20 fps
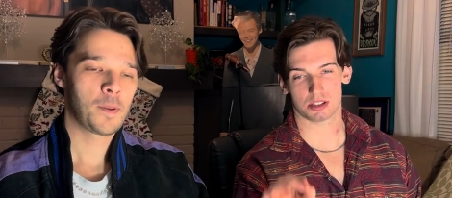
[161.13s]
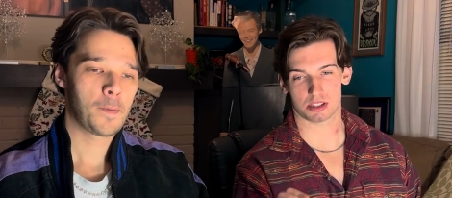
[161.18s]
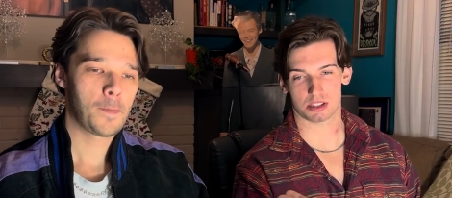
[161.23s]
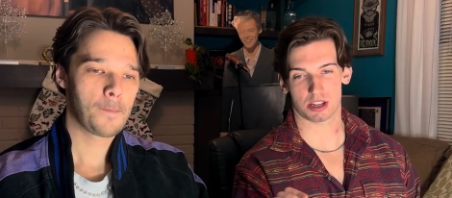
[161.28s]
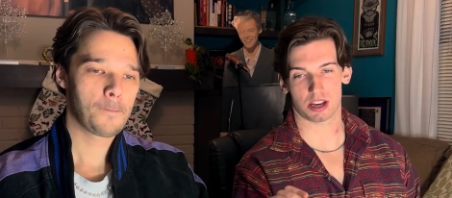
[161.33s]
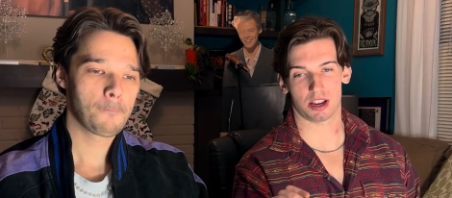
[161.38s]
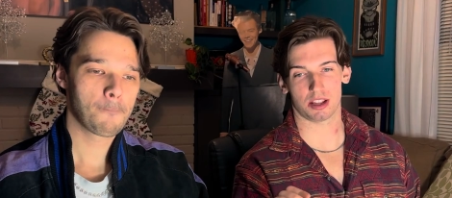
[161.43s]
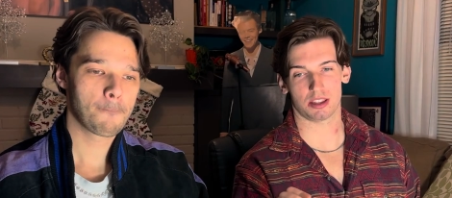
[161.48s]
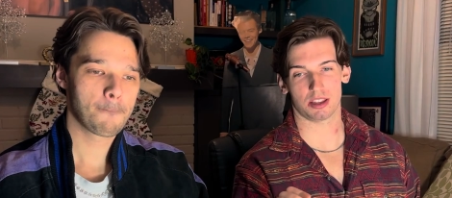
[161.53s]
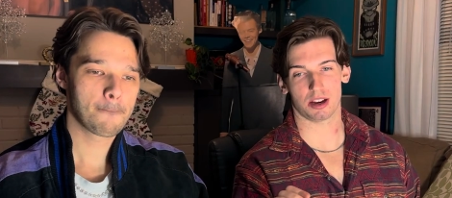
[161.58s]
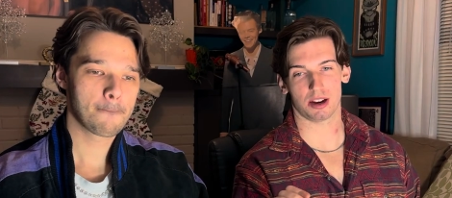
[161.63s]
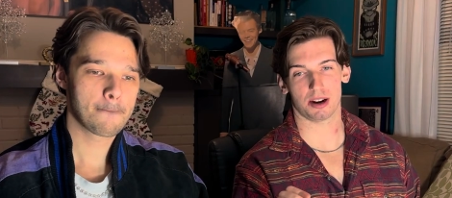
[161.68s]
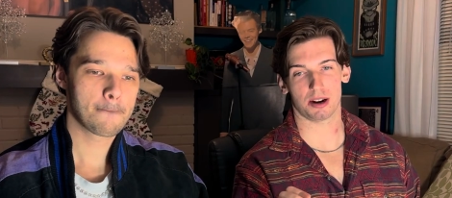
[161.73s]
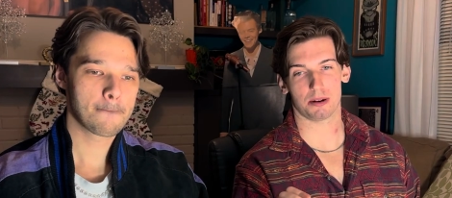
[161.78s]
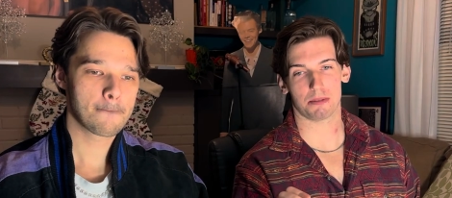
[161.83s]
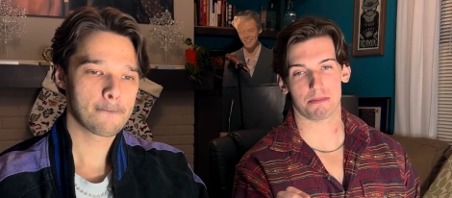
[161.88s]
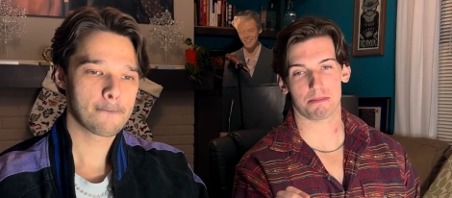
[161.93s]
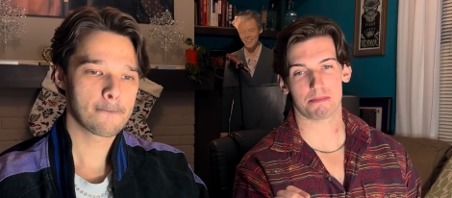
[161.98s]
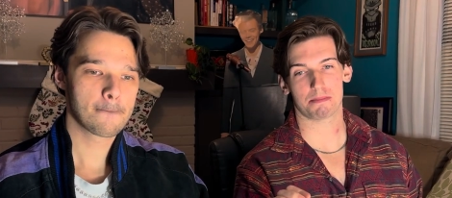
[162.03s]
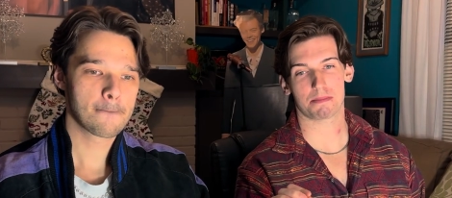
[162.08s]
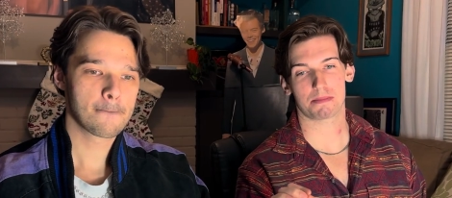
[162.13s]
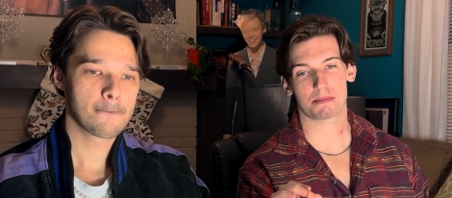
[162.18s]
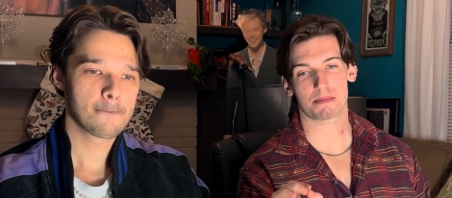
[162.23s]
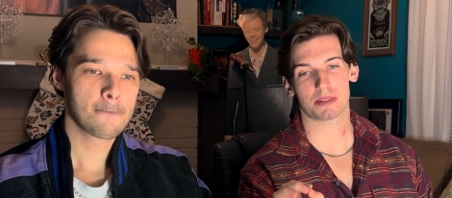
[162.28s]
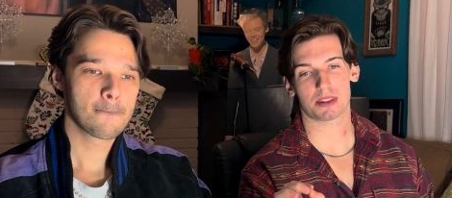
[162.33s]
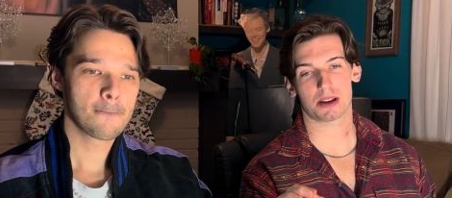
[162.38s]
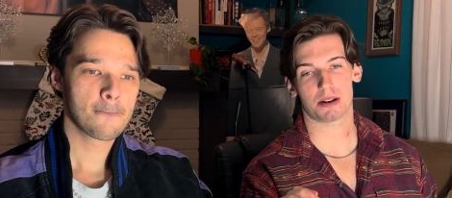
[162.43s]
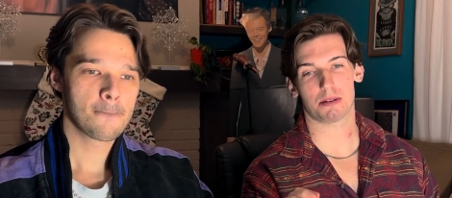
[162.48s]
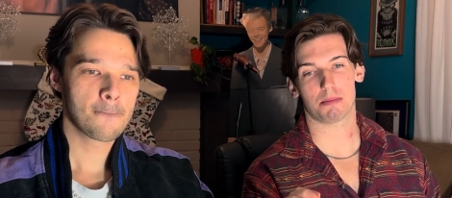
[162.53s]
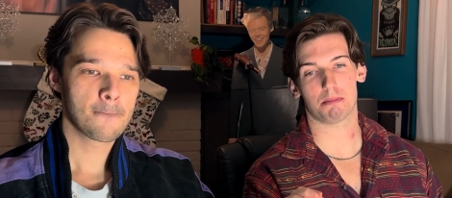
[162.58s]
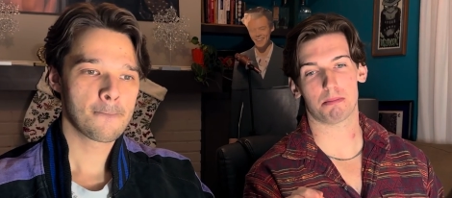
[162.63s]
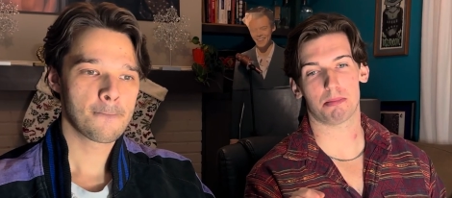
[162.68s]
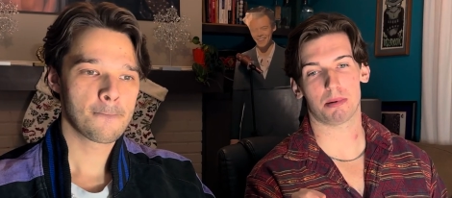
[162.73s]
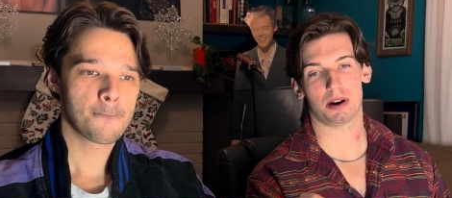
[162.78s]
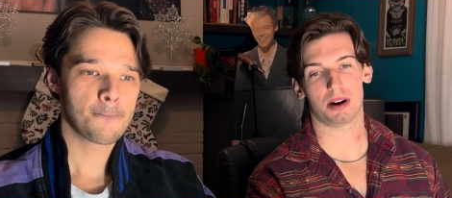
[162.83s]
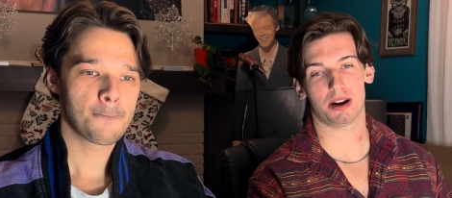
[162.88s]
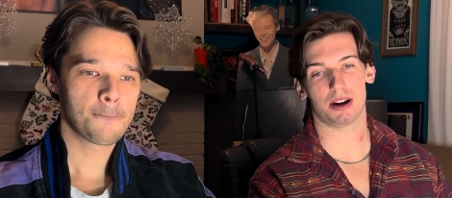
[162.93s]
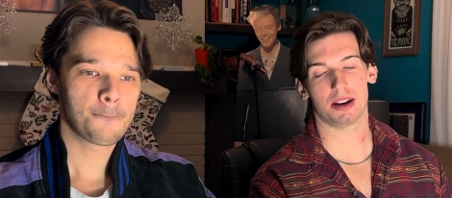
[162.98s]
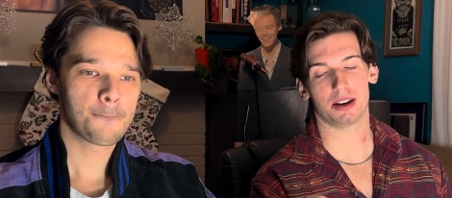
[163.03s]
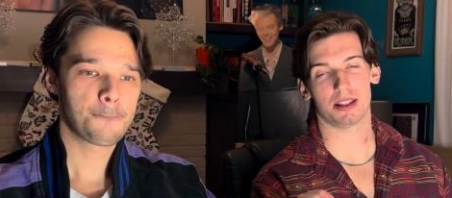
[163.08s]
Speaker 1: say it there,
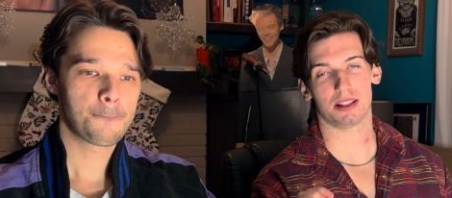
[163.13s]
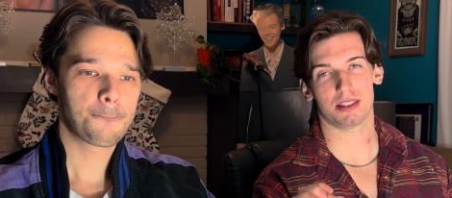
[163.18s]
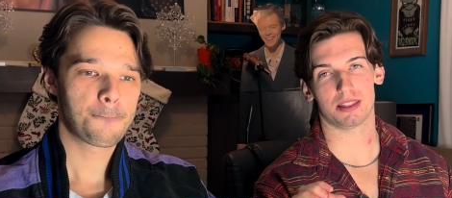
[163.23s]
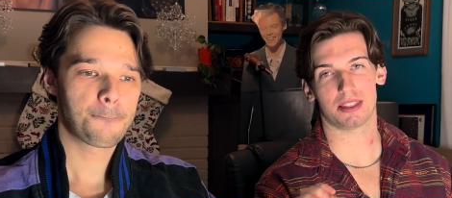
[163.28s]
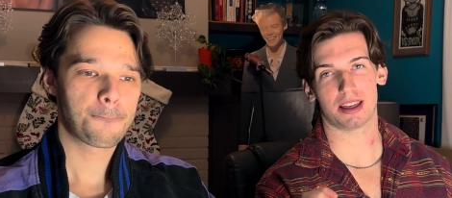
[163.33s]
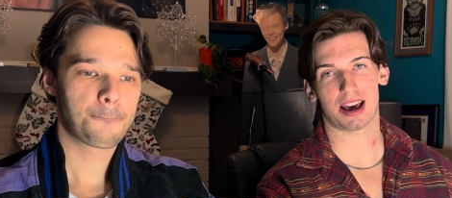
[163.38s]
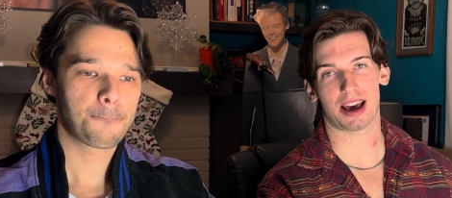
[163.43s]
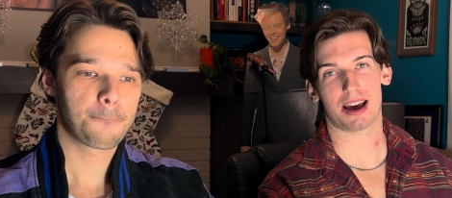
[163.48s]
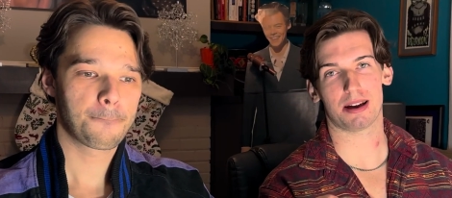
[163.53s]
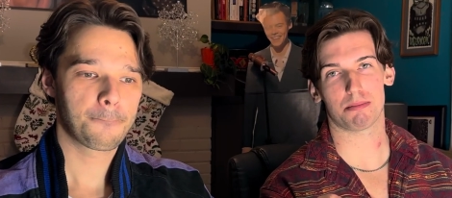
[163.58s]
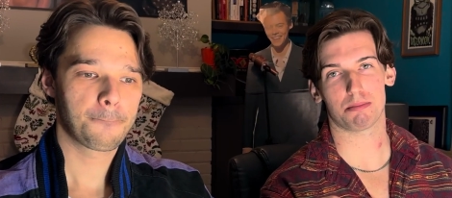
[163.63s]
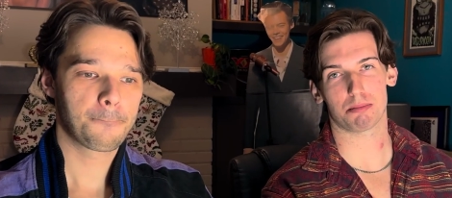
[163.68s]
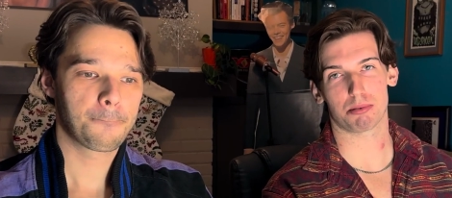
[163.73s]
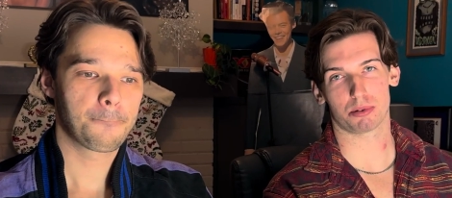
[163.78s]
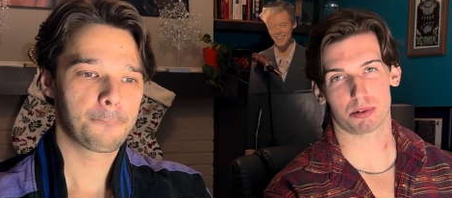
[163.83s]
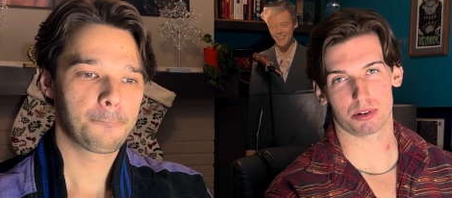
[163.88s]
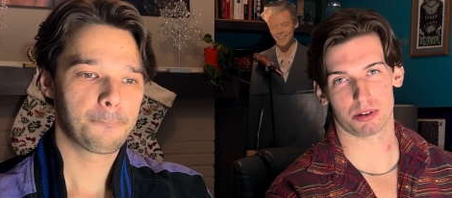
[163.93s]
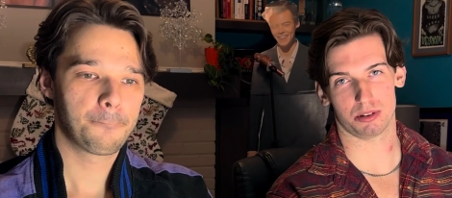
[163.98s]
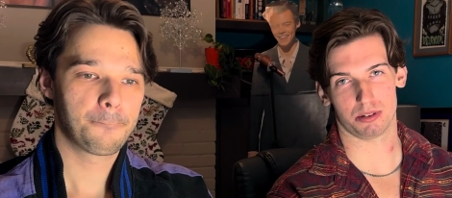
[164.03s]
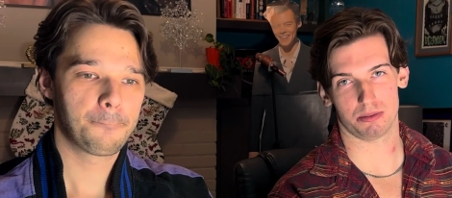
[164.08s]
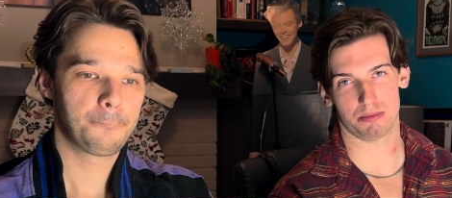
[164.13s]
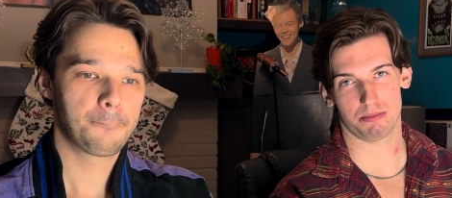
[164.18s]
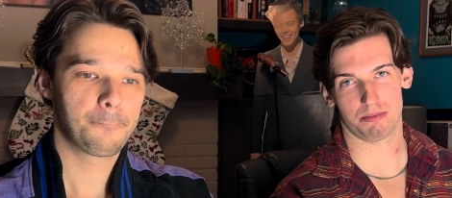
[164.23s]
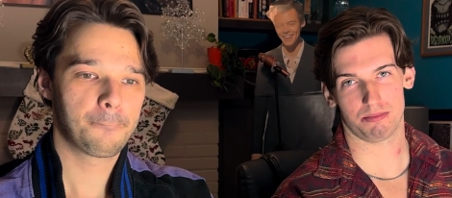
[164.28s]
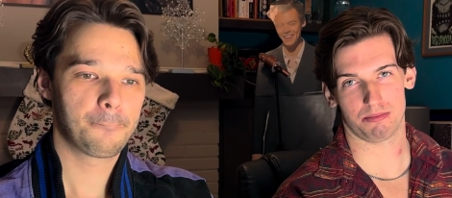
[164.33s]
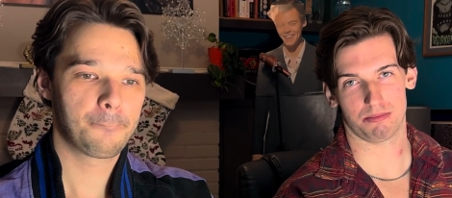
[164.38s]
but that broom